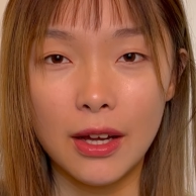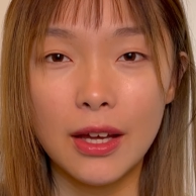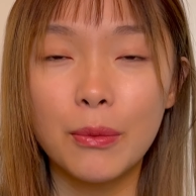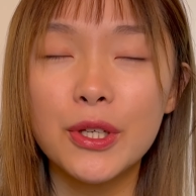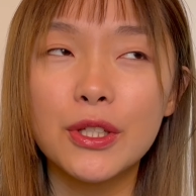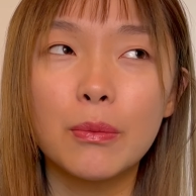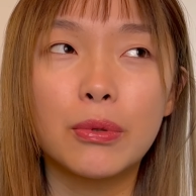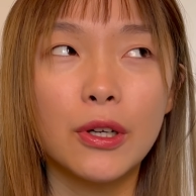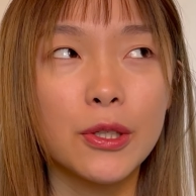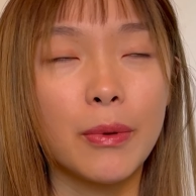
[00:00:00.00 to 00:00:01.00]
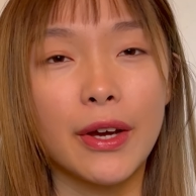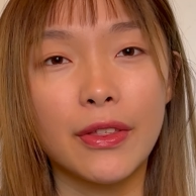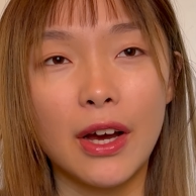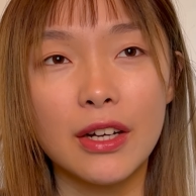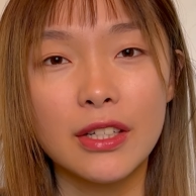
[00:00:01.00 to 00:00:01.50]
was the prospect
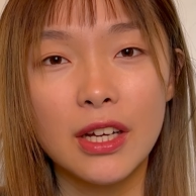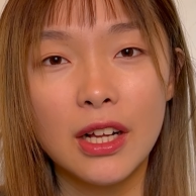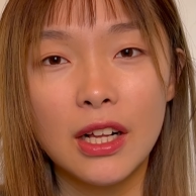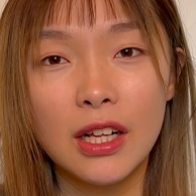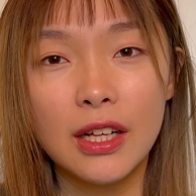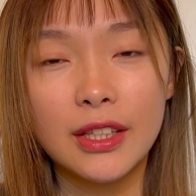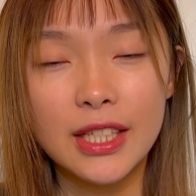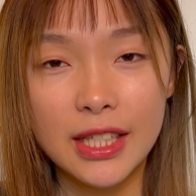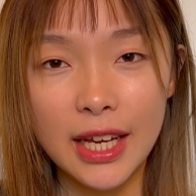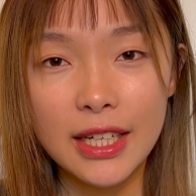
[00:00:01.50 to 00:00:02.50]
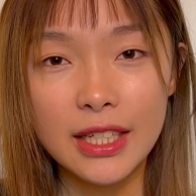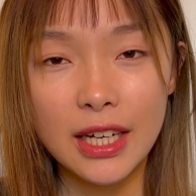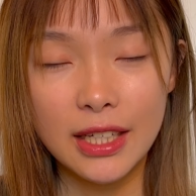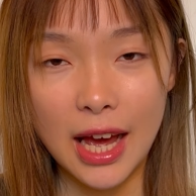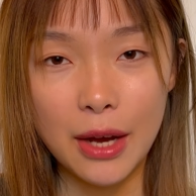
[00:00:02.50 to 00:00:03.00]
that the state
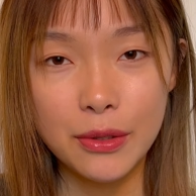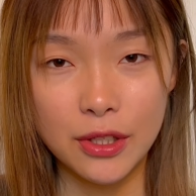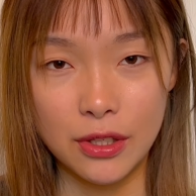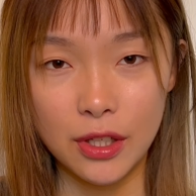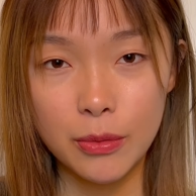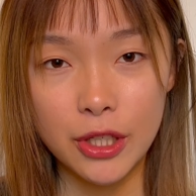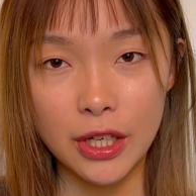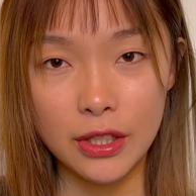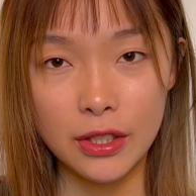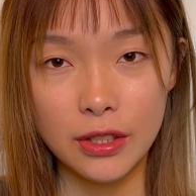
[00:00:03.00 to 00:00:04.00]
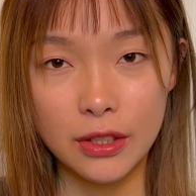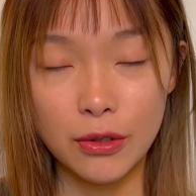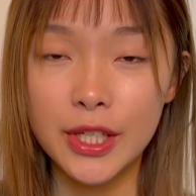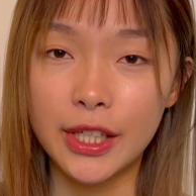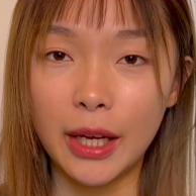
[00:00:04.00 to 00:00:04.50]
allows its subjects to
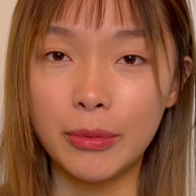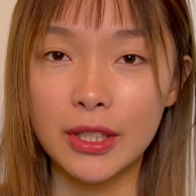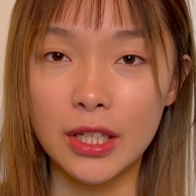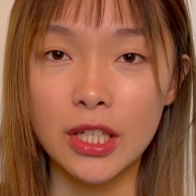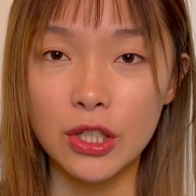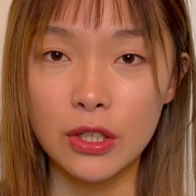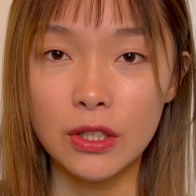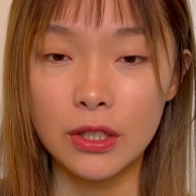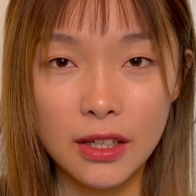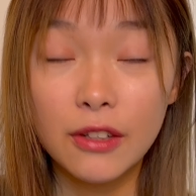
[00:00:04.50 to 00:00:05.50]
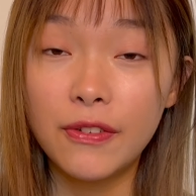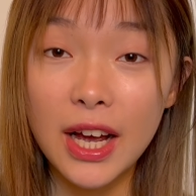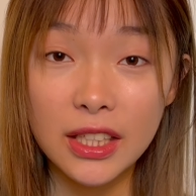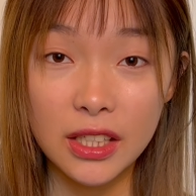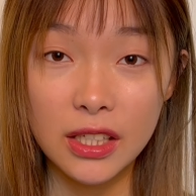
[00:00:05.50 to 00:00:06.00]
escape this condition. The
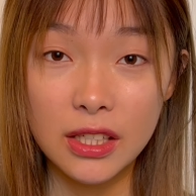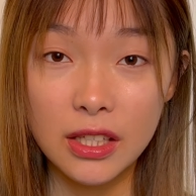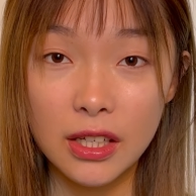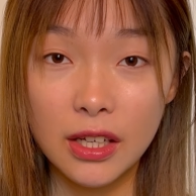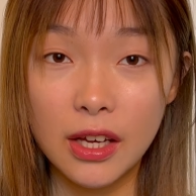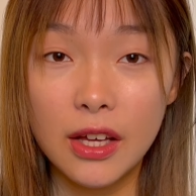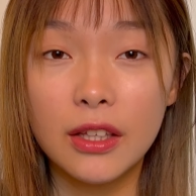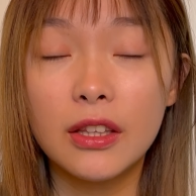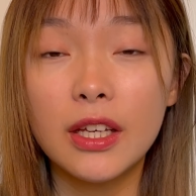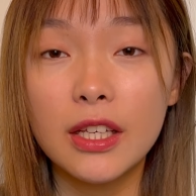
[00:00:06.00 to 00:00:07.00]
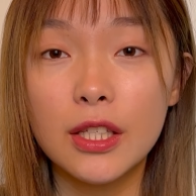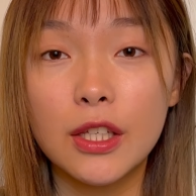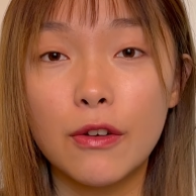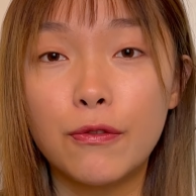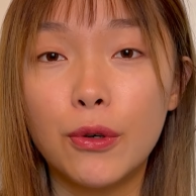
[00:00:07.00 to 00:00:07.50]
fact is, these
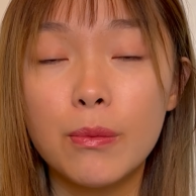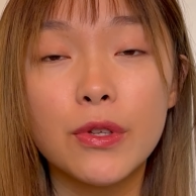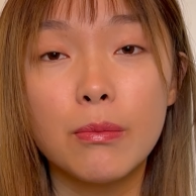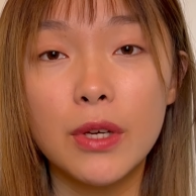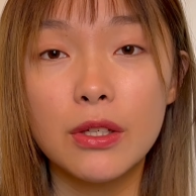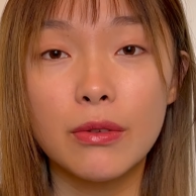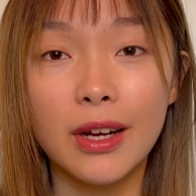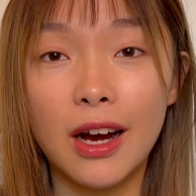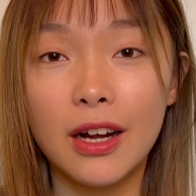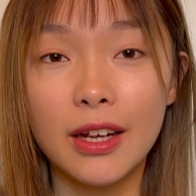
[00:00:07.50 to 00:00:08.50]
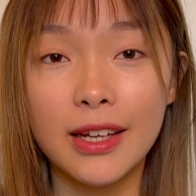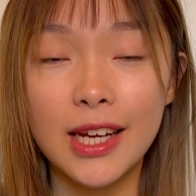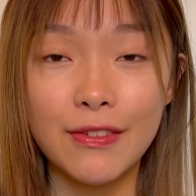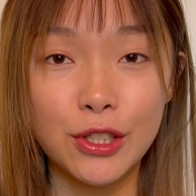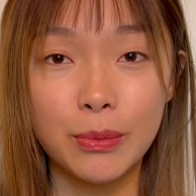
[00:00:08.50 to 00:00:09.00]
forms of misery are
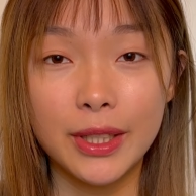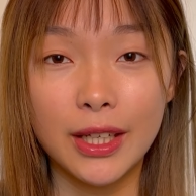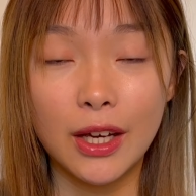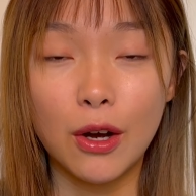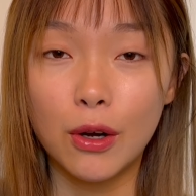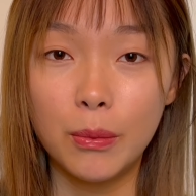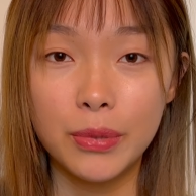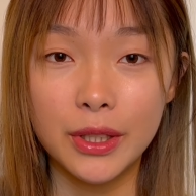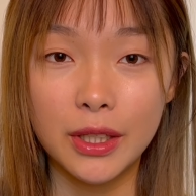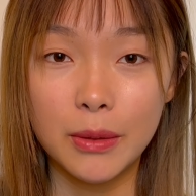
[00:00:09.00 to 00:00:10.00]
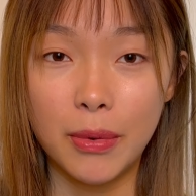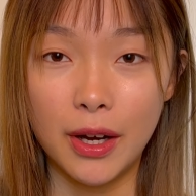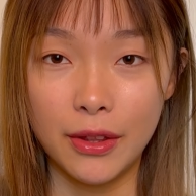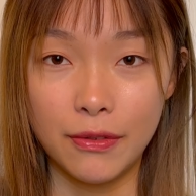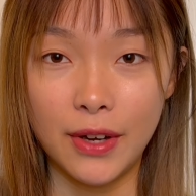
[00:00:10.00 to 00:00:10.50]
inevitably accompanied
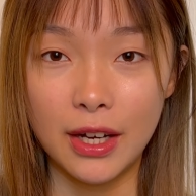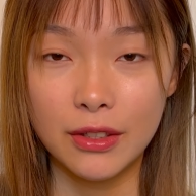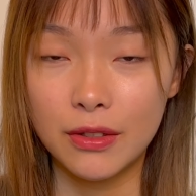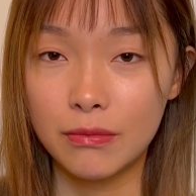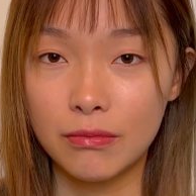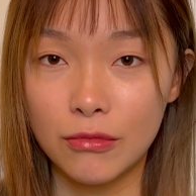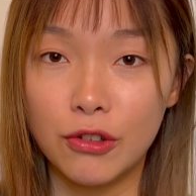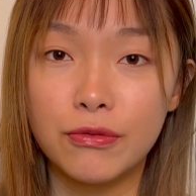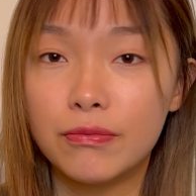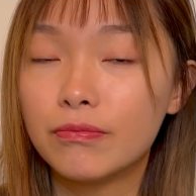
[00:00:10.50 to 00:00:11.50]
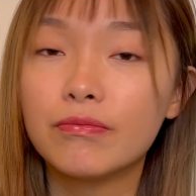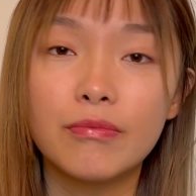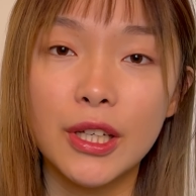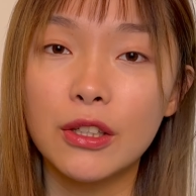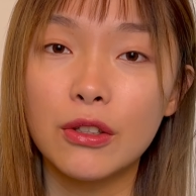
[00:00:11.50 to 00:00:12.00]
by the fact of
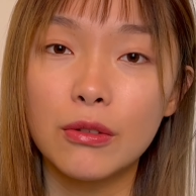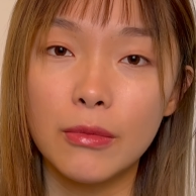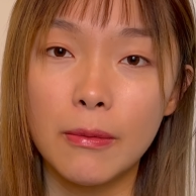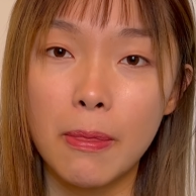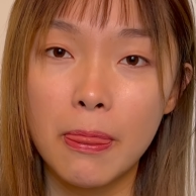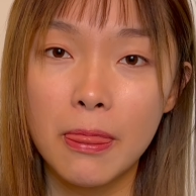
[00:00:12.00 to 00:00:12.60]
being human.